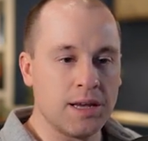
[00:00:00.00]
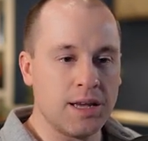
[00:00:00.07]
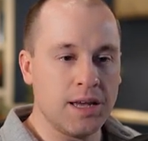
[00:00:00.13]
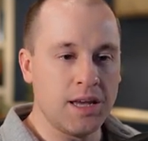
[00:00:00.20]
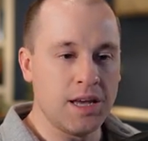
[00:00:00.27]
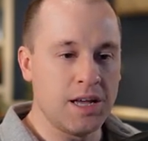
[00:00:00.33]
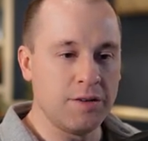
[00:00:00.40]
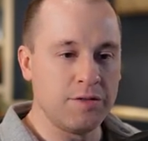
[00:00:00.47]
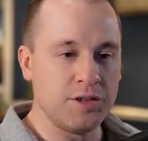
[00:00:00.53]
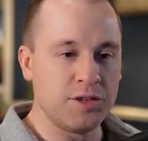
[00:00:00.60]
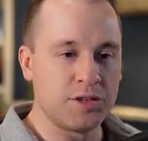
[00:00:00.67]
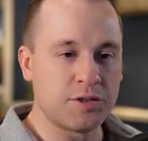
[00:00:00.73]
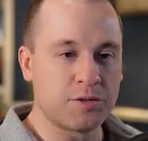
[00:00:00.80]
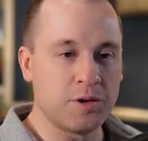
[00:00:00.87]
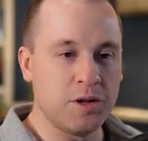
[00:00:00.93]
And if you
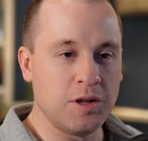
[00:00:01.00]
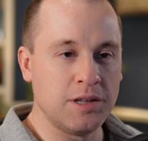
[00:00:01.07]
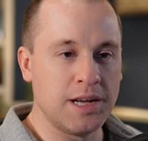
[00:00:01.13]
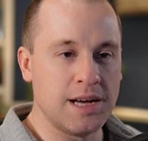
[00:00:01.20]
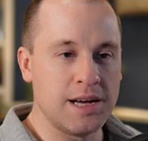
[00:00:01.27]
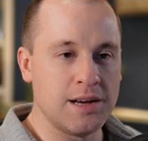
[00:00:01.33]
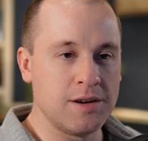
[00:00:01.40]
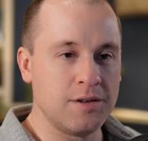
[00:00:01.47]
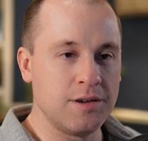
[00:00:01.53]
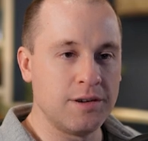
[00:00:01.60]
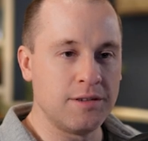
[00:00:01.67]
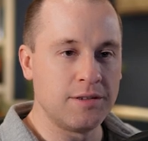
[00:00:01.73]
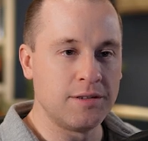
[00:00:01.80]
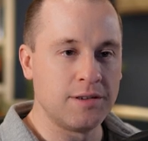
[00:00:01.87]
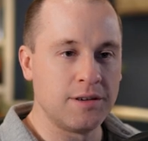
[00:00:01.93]
scroll down
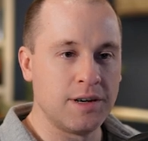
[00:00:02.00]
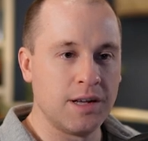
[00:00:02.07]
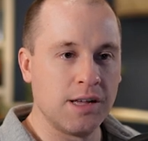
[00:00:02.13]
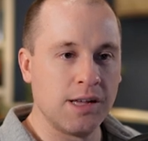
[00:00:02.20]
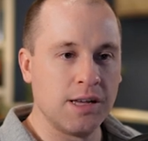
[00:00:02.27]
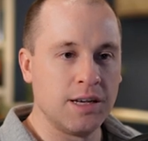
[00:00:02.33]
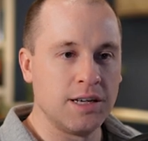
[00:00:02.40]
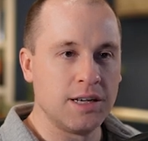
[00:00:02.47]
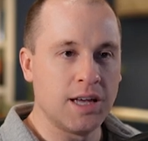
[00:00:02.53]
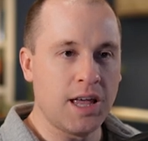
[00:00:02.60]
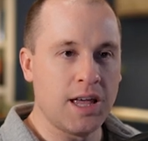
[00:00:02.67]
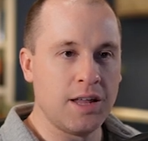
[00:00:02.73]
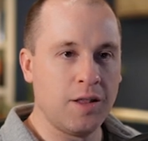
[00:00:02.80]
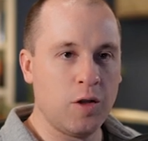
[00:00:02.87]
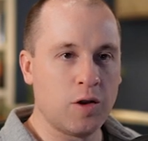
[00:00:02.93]

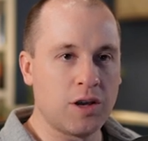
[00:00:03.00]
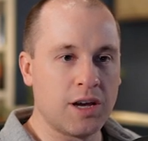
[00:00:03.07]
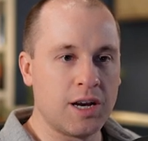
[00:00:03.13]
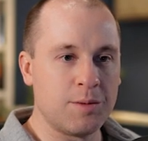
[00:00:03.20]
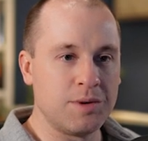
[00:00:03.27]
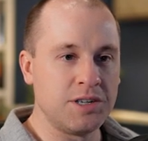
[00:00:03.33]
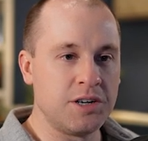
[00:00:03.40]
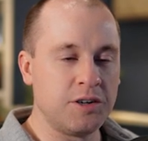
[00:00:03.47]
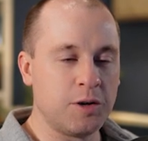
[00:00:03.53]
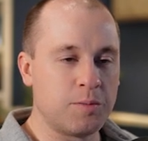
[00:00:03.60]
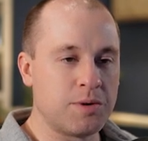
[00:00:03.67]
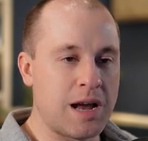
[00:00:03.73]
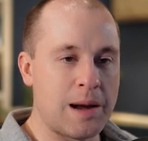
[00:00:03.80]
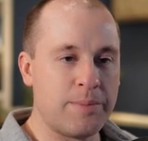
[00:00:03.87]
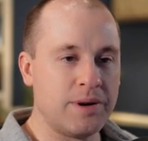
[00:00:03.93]
and look at our material
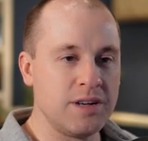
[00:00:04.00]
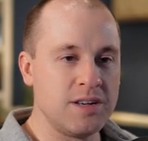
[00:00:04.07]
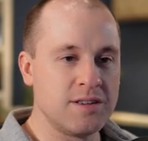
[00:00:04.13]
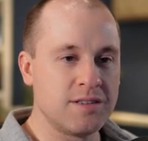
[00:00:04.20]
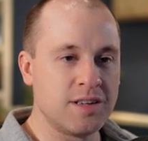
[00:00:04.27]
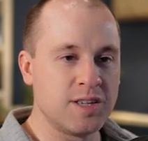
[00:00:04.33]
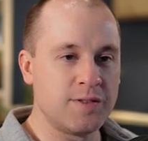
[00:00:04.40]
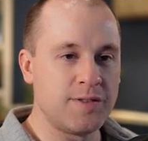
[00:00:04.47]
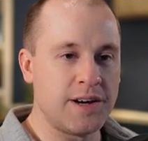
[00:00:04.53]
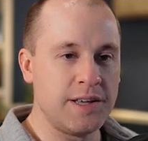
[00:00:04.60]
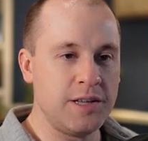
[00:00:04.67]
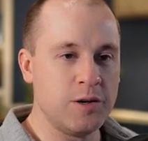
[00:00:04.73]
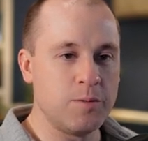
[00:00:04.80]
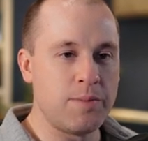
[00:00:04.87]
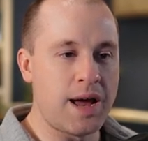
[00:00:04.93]
properties, let's find
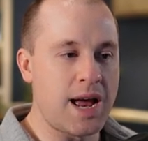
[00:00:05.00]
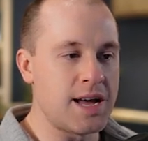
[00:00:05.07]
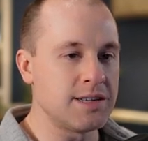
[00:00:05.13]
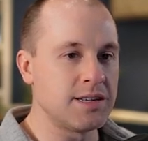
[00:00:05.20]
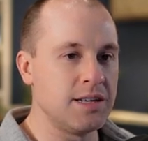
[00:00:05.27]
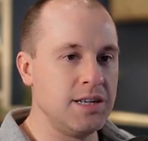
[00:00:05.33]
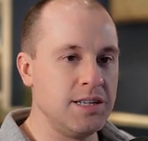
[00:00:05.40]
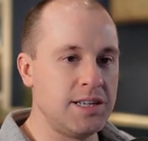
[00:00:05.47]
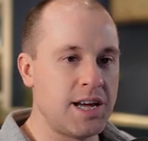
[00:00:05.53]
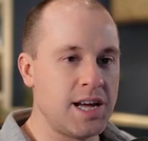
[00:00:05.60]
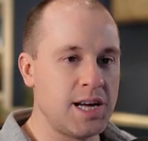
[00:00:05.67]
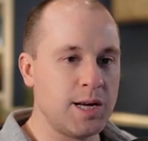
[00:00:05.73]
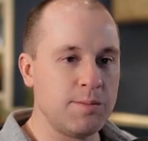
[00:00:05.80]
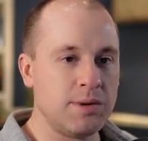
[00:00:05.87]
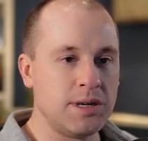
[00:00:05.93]
the opacity
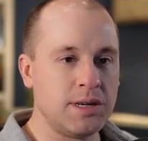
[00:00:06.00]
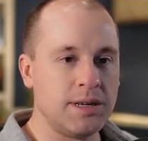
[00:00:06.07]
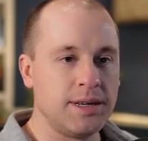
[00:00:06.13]
tab.